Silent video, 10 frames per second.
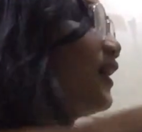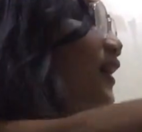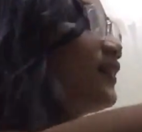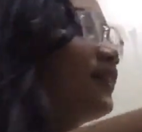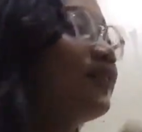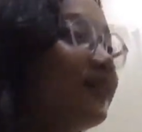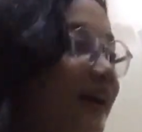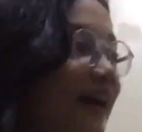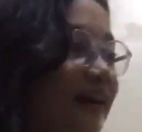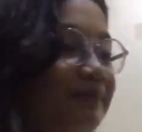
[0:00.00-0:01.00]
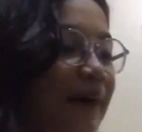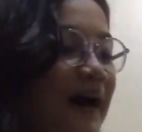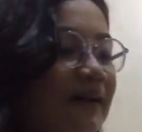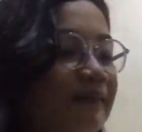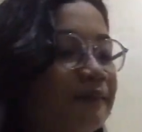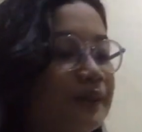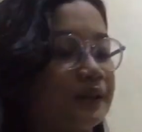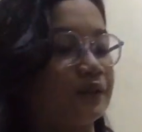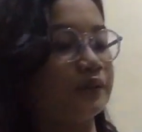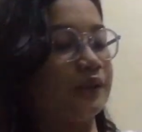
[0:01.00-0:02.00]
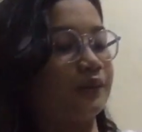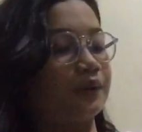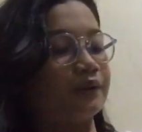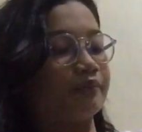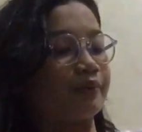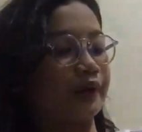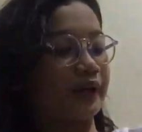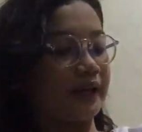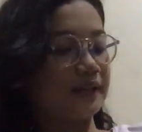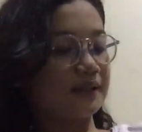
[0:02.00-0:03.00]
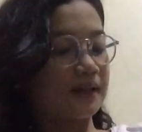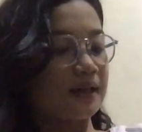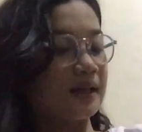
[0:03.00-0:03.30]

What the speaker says: another headband but only one braid,